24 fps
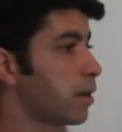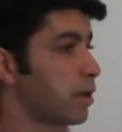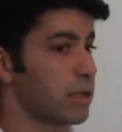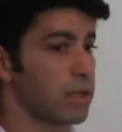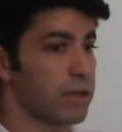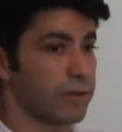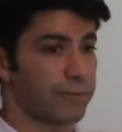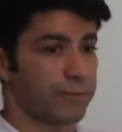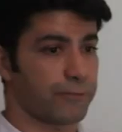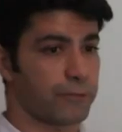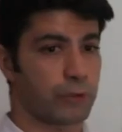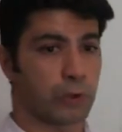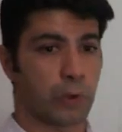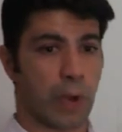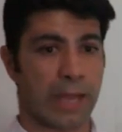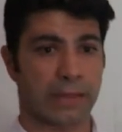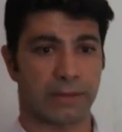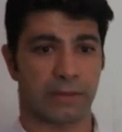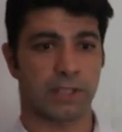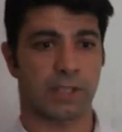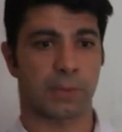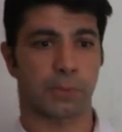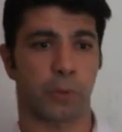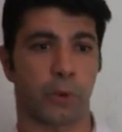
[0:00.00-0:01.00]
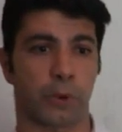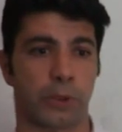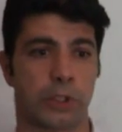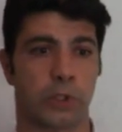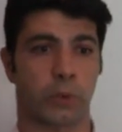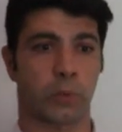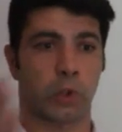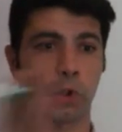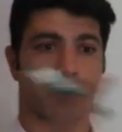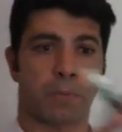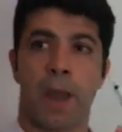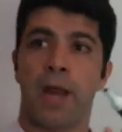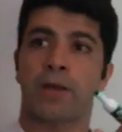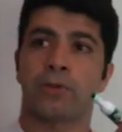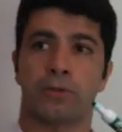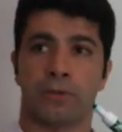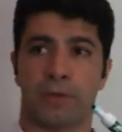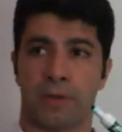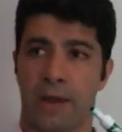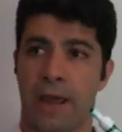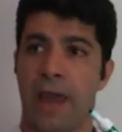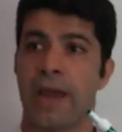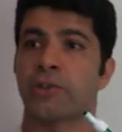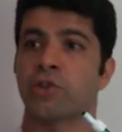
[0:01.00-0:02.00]
If you, at this point, switch back to
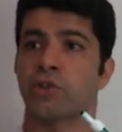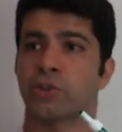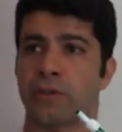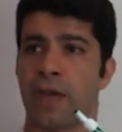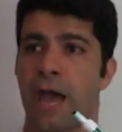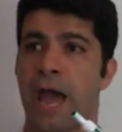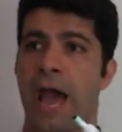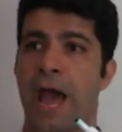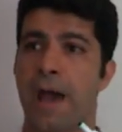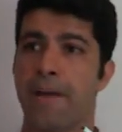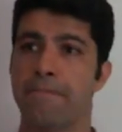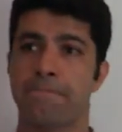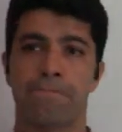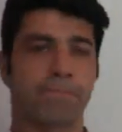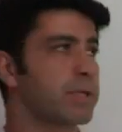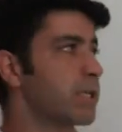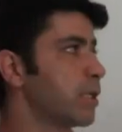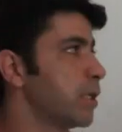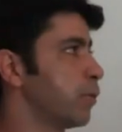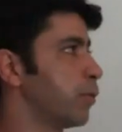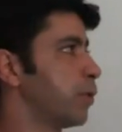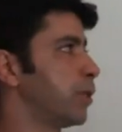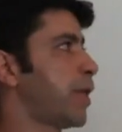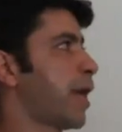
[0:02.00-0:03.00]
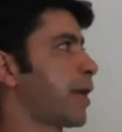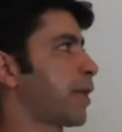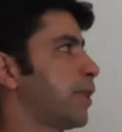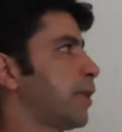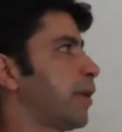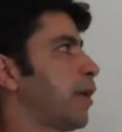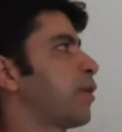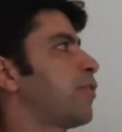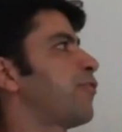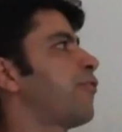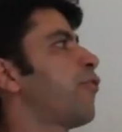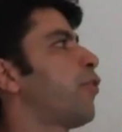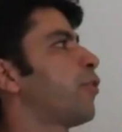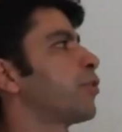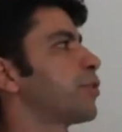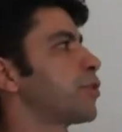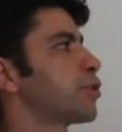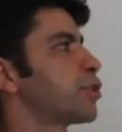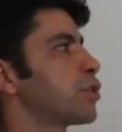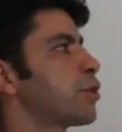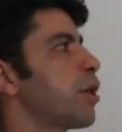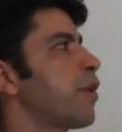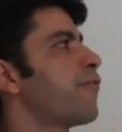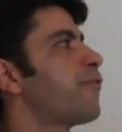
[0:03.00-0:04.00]
that Edge tab, you will likely get
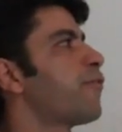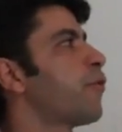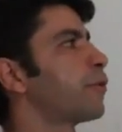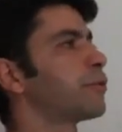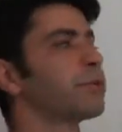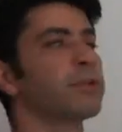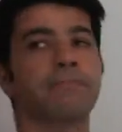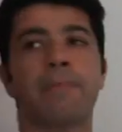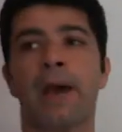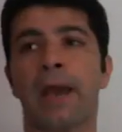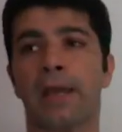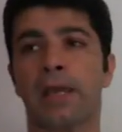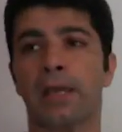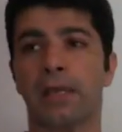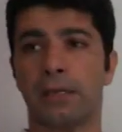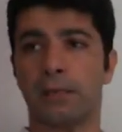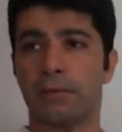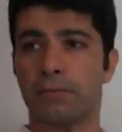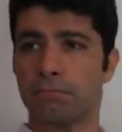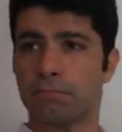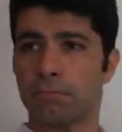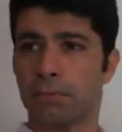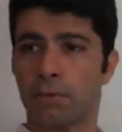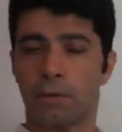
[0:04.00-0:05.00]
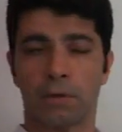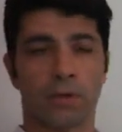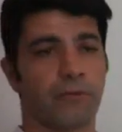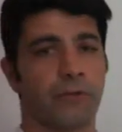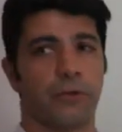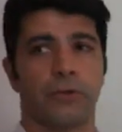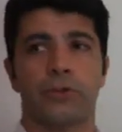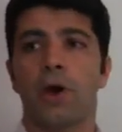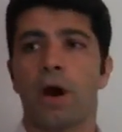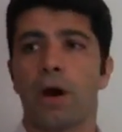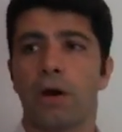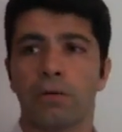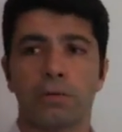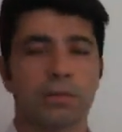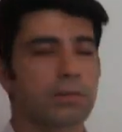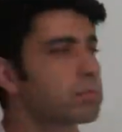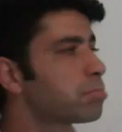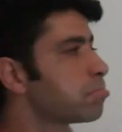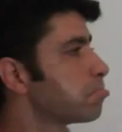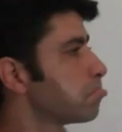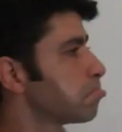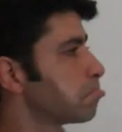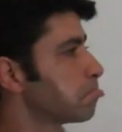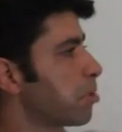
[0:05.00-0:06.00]
soft faulted back in. If you don't,
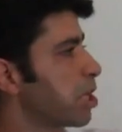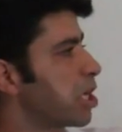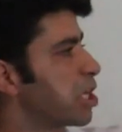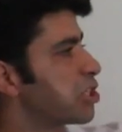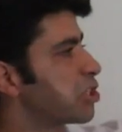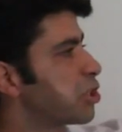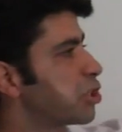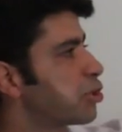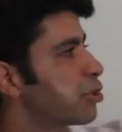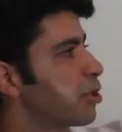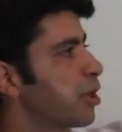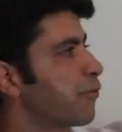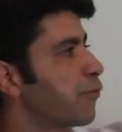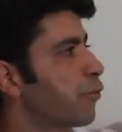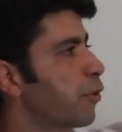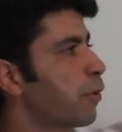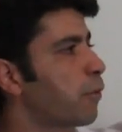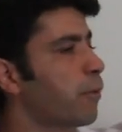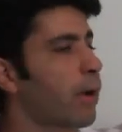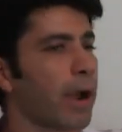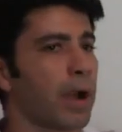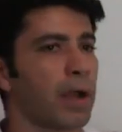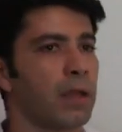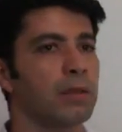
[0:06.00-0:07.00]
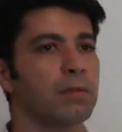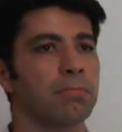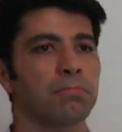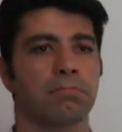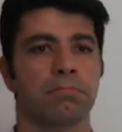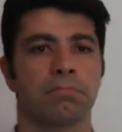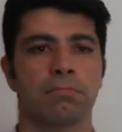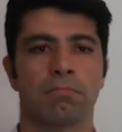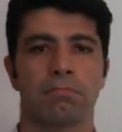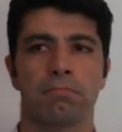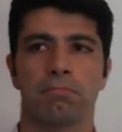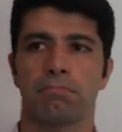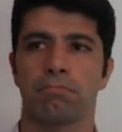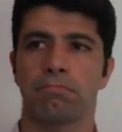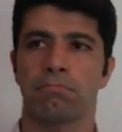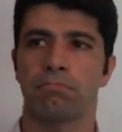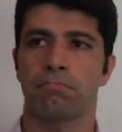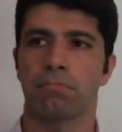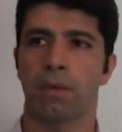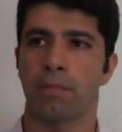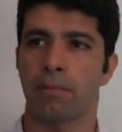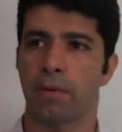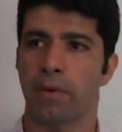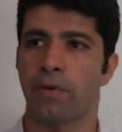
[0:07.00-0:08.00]
and it sits there for a while,
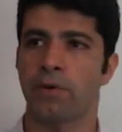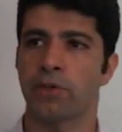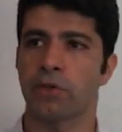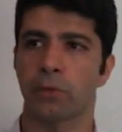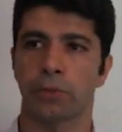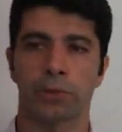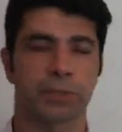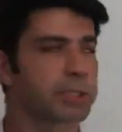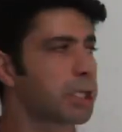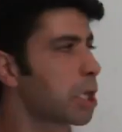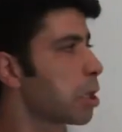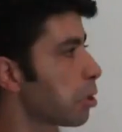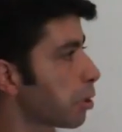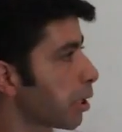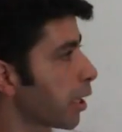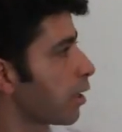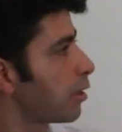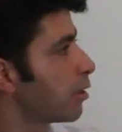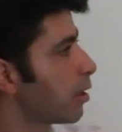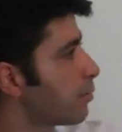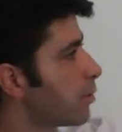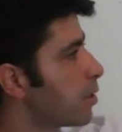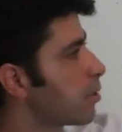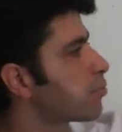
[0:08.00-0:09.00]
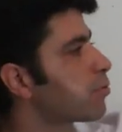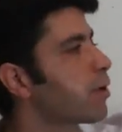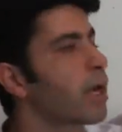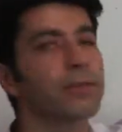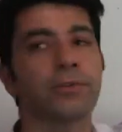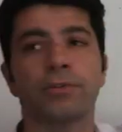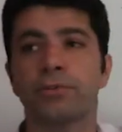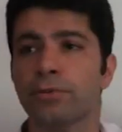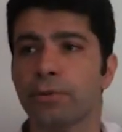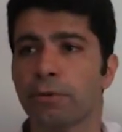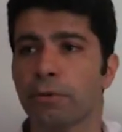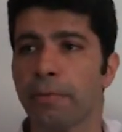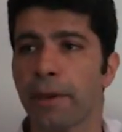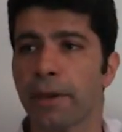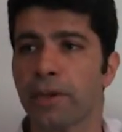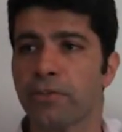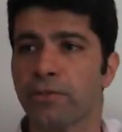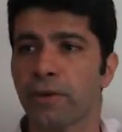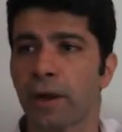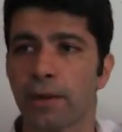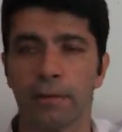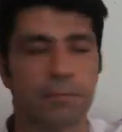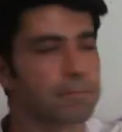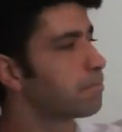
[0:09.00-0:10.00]
memory manager will say, okay, let me write this to the
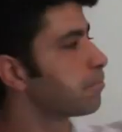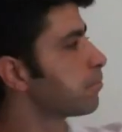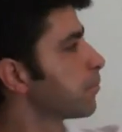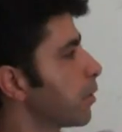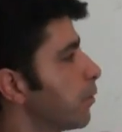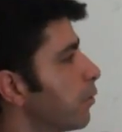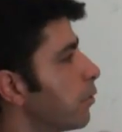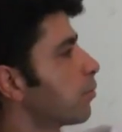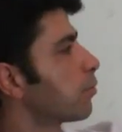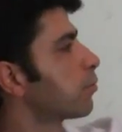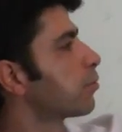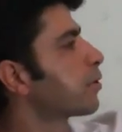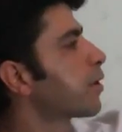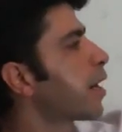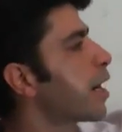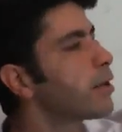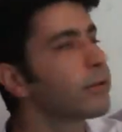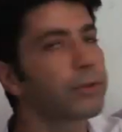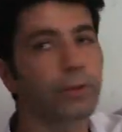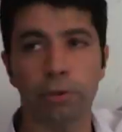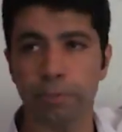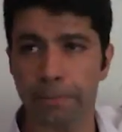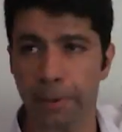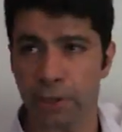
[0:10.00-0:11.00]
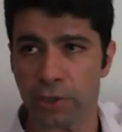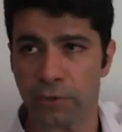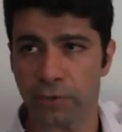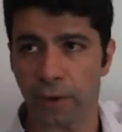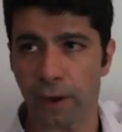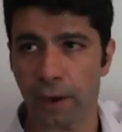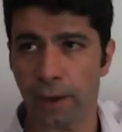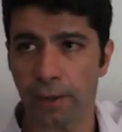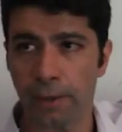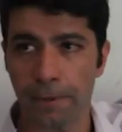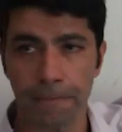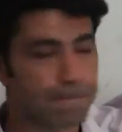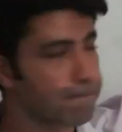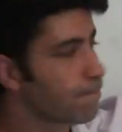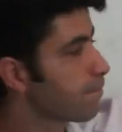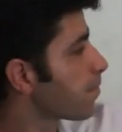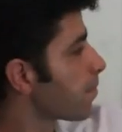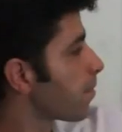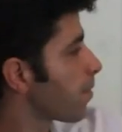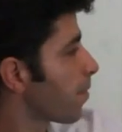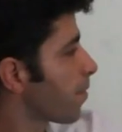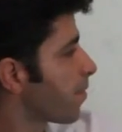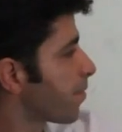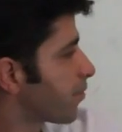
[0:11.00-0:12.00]
page file. It will write it to the page file.
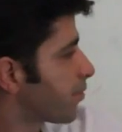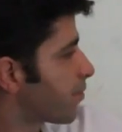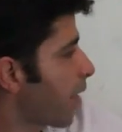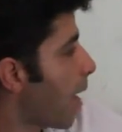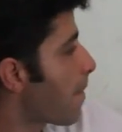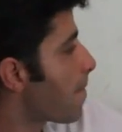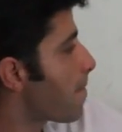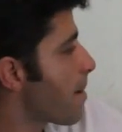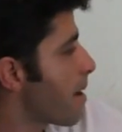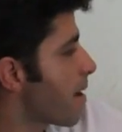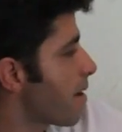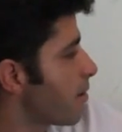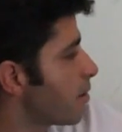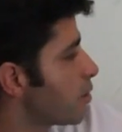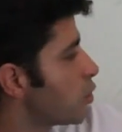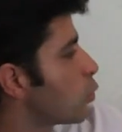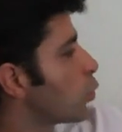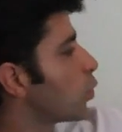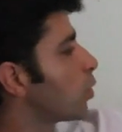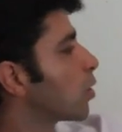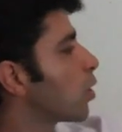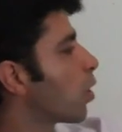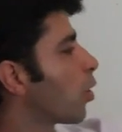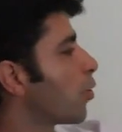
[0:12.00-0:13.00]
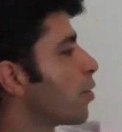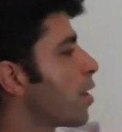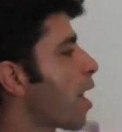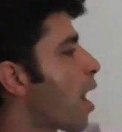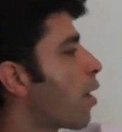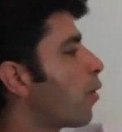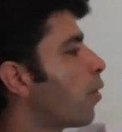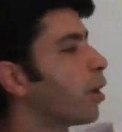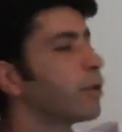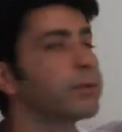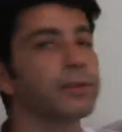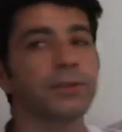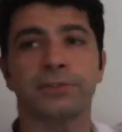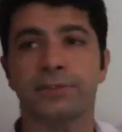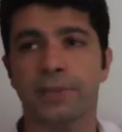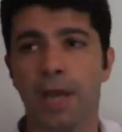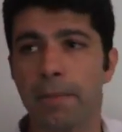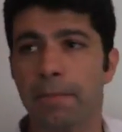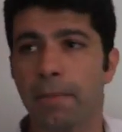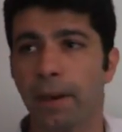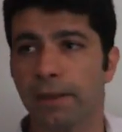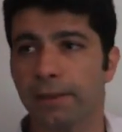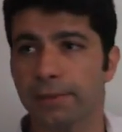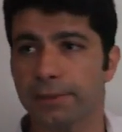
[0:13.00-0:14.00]
That page will go now on the
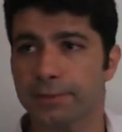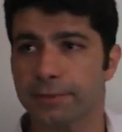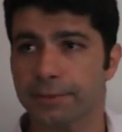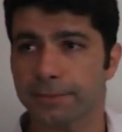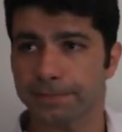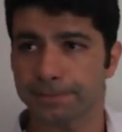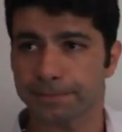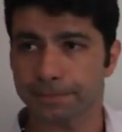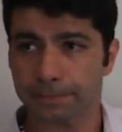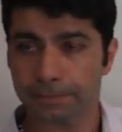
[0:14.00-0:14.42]
standby list.